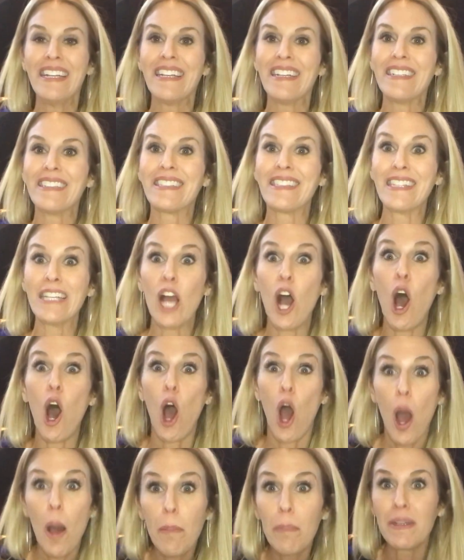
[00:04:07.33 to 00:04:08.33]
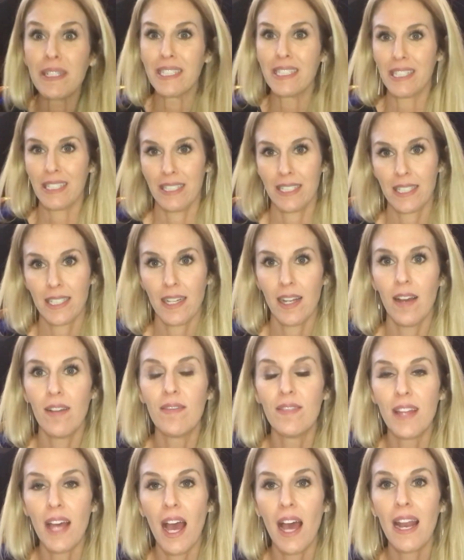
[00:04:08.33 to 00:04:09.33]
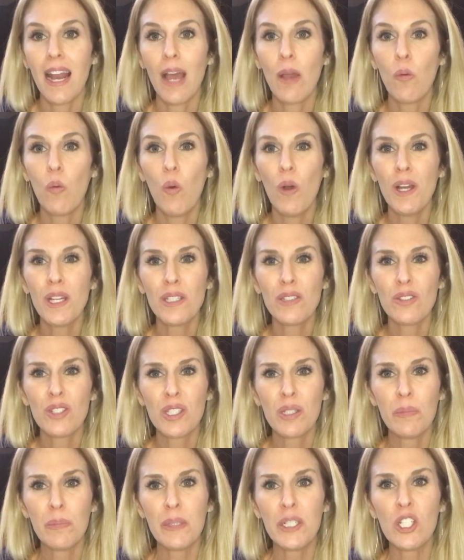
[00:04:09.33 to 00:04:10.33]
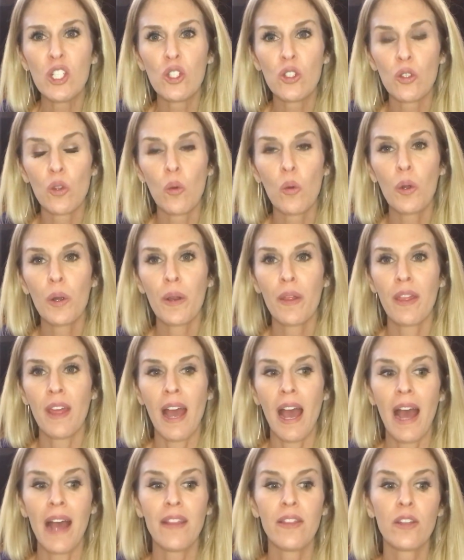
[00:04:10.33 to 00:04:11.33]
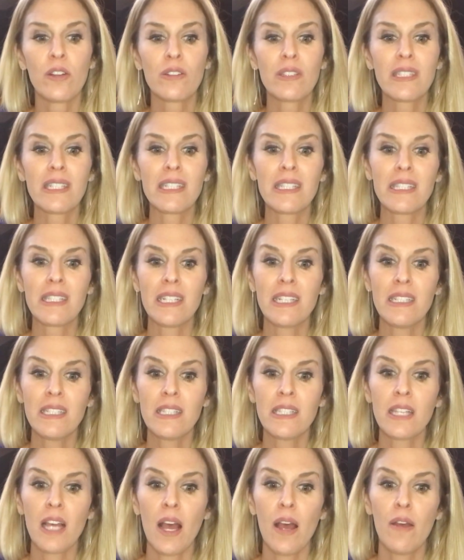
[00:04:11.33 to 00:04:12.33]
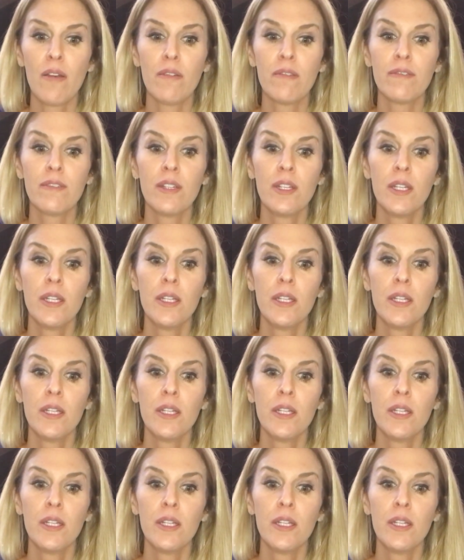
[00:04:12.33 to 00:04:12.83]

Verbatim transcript: It's the opposite of that. I want you to be sure that there's a sense of